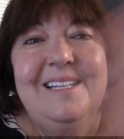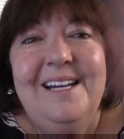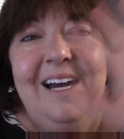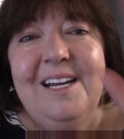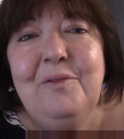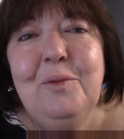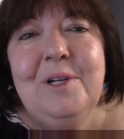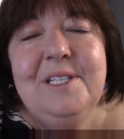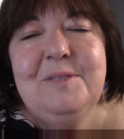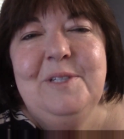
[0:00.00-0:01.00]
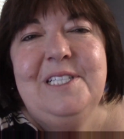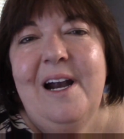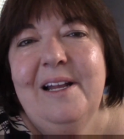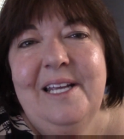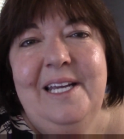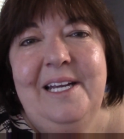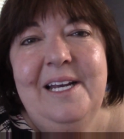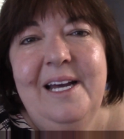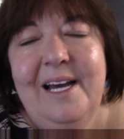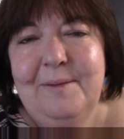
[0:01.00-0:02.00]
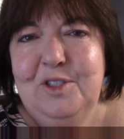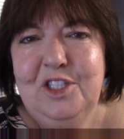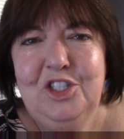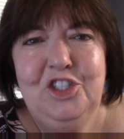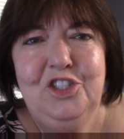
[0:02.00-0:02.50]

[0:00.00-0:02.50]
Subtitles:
Hi, everyone. It's me, Darlene. I'm just...